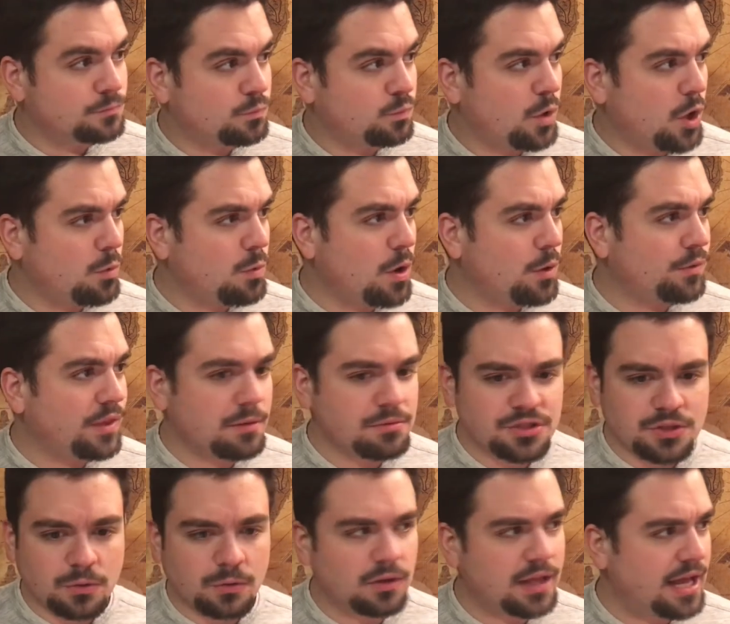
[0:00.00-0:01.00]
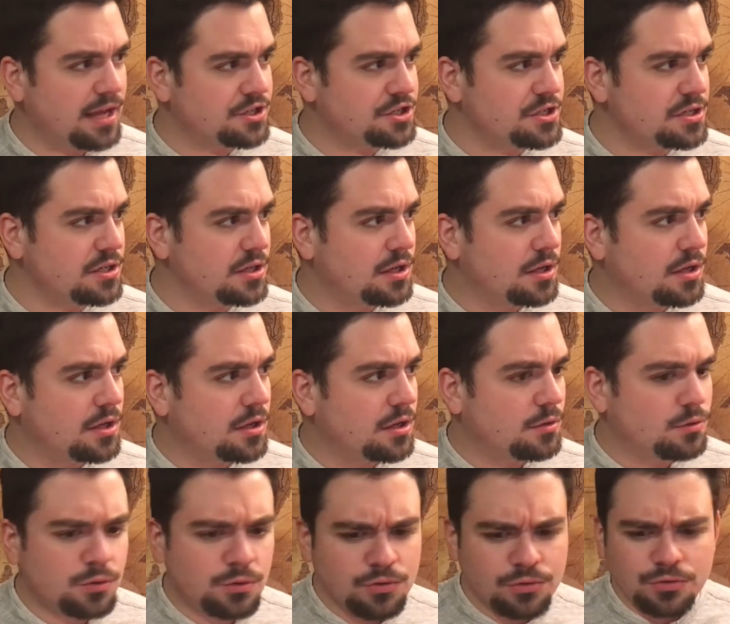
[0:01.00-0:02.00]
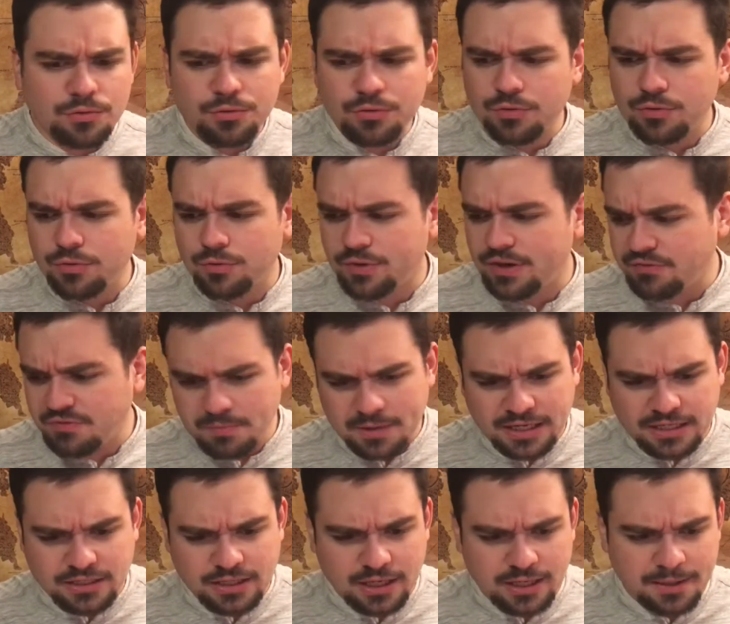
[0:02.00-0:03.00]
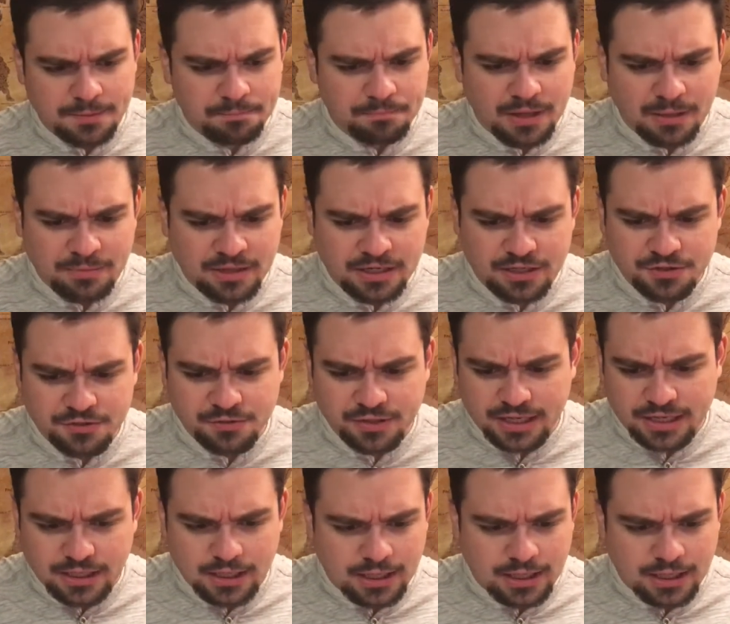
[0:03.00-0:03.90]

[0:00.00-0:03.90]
Whoa, that was the whole action? No, never mind. I'm not gonna do that.